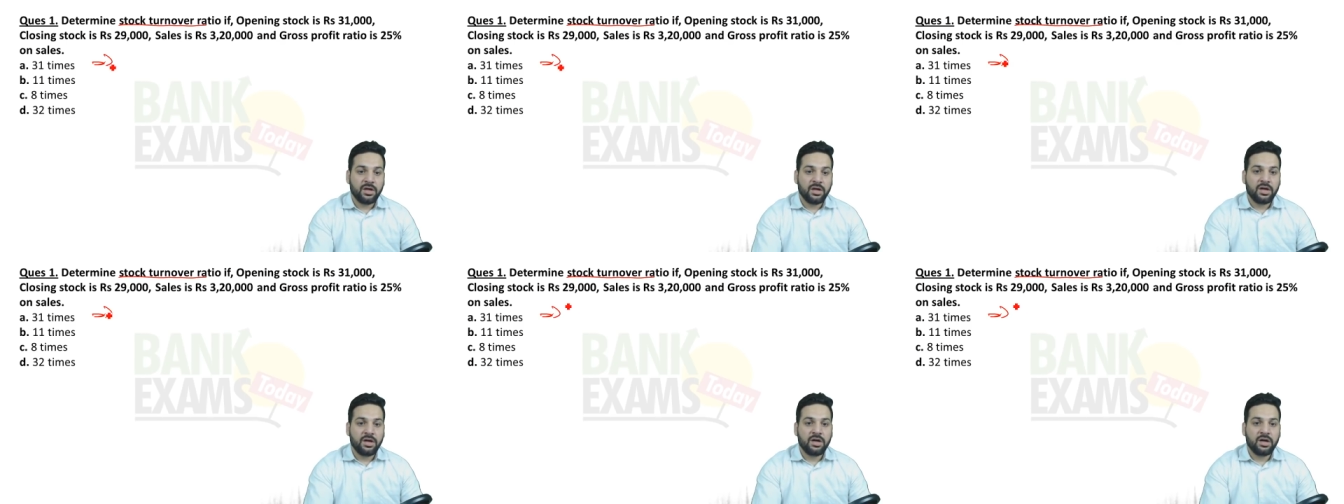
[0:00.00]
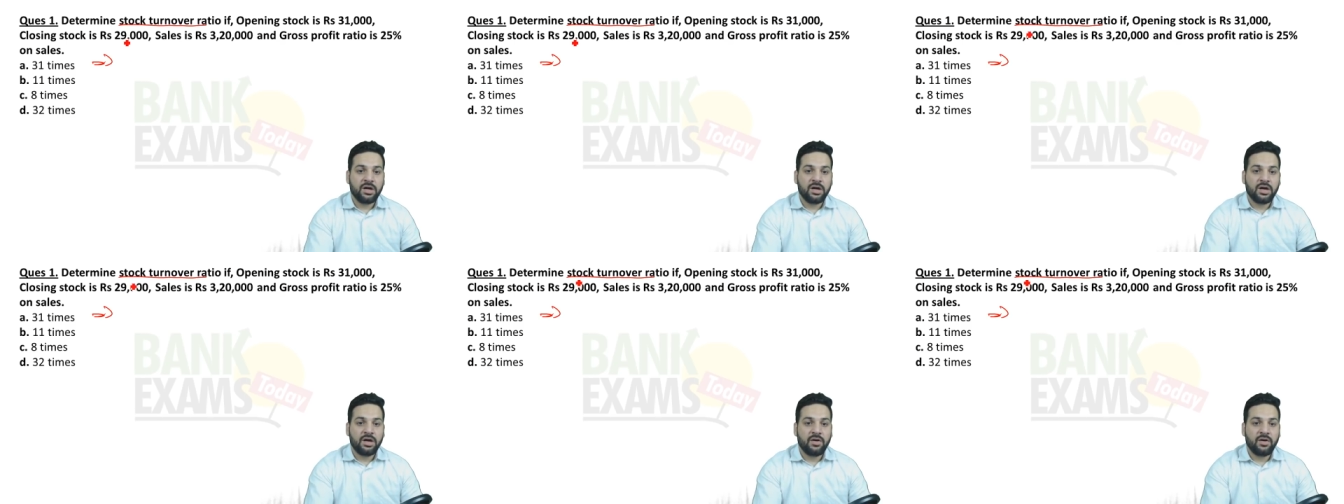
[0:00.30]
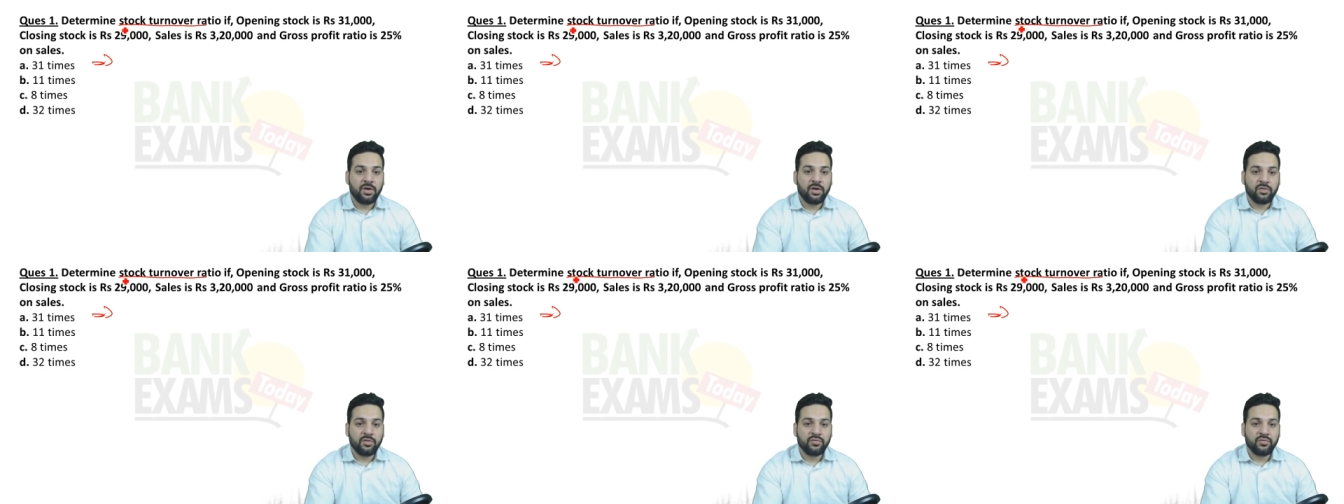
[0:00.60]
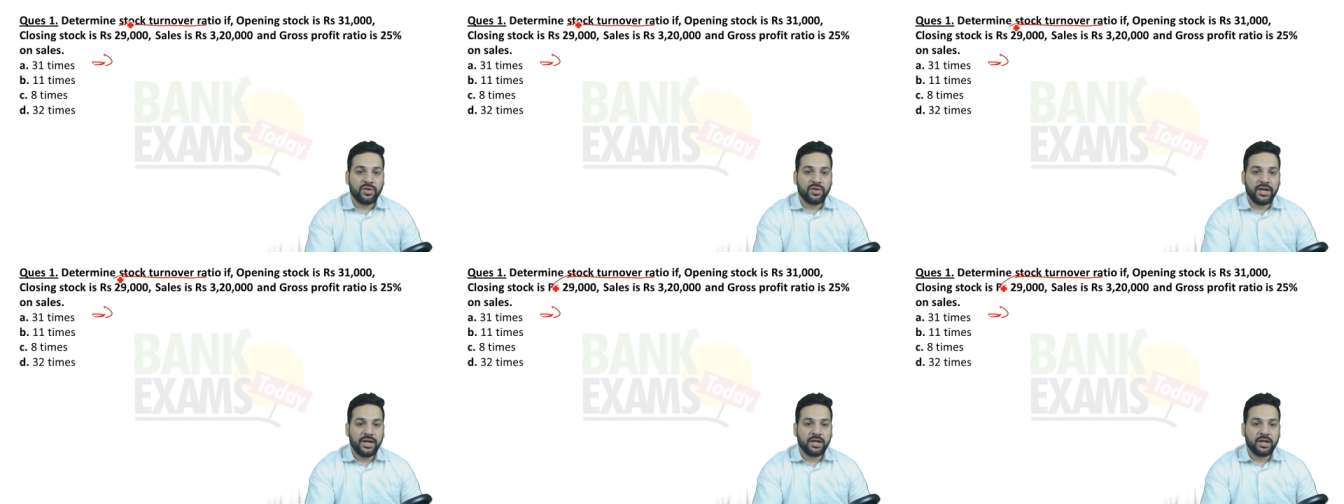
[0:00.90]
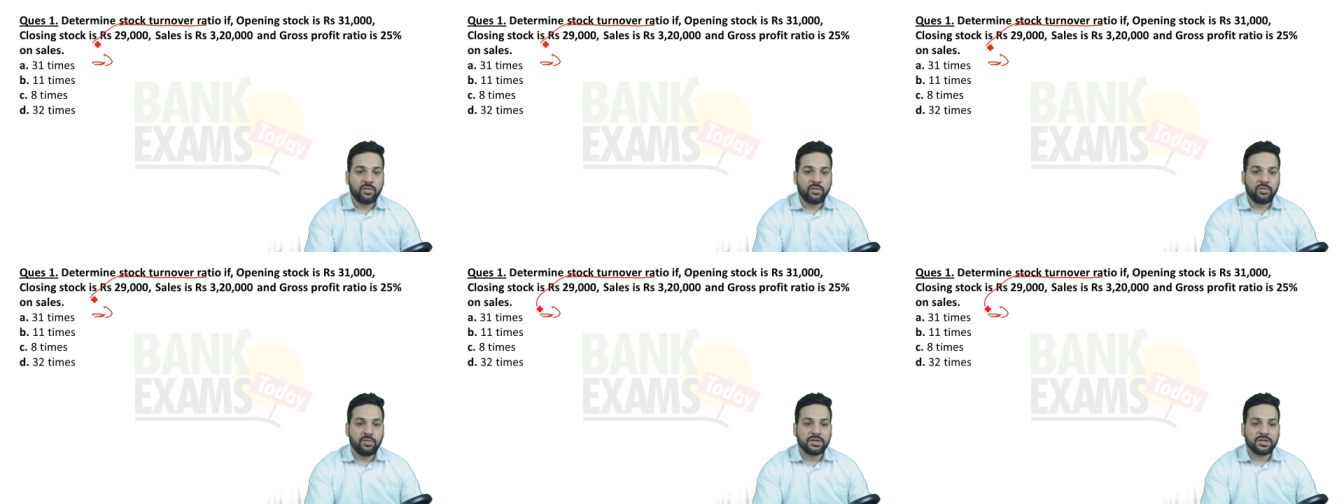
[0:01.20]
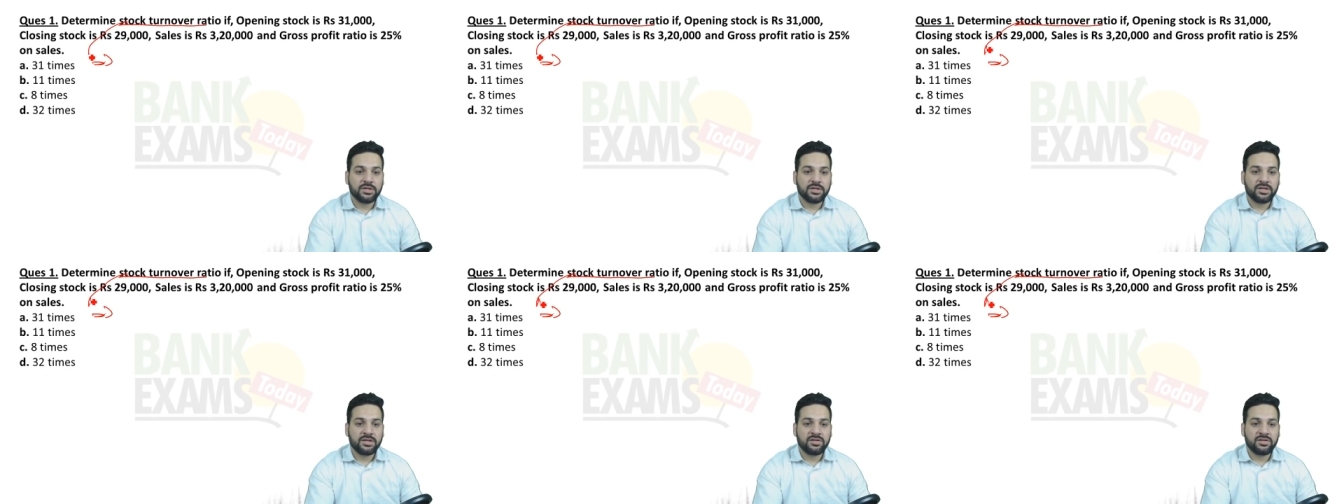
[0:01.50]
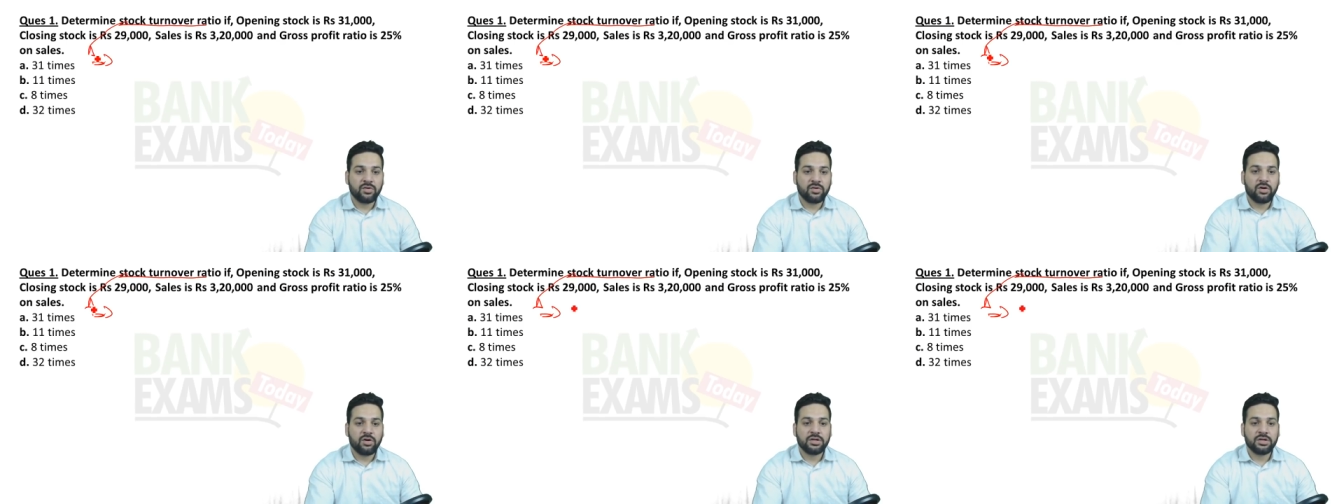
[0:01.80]
uh, how to find out the
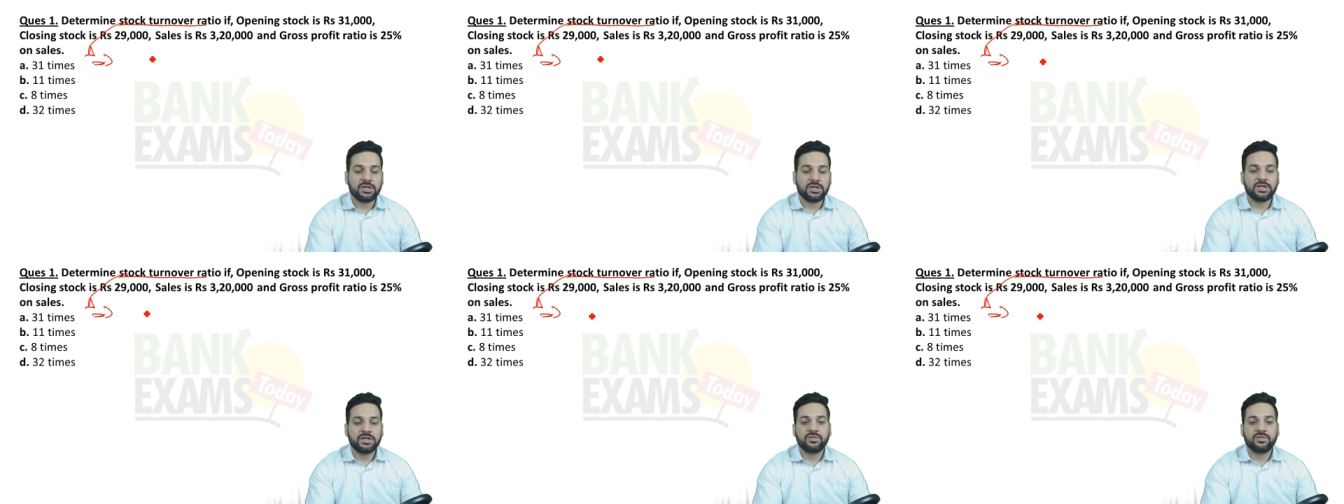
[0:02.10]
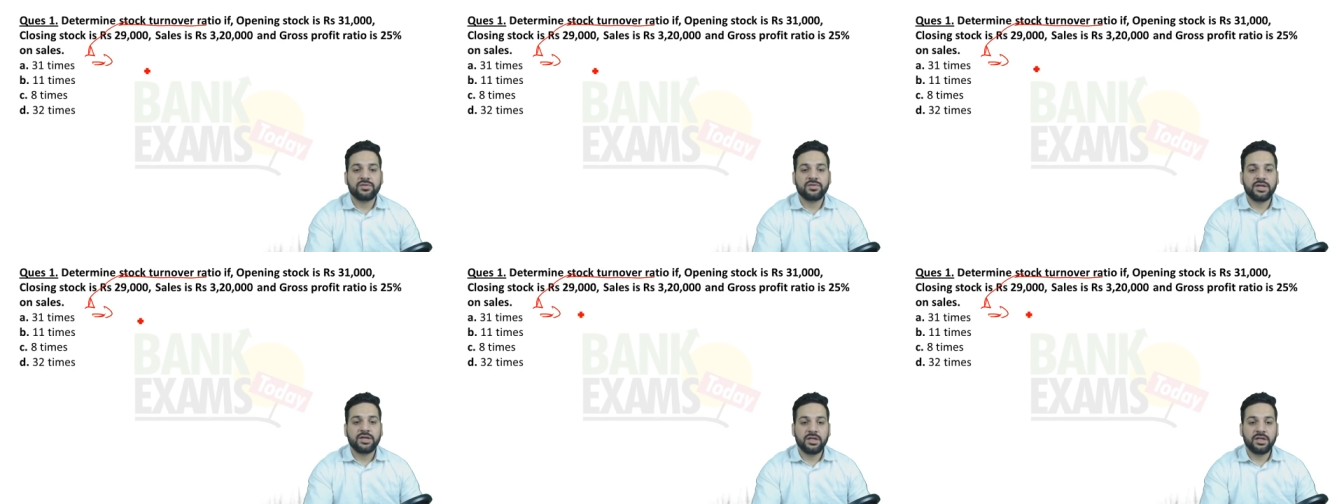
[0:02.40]
stock turnover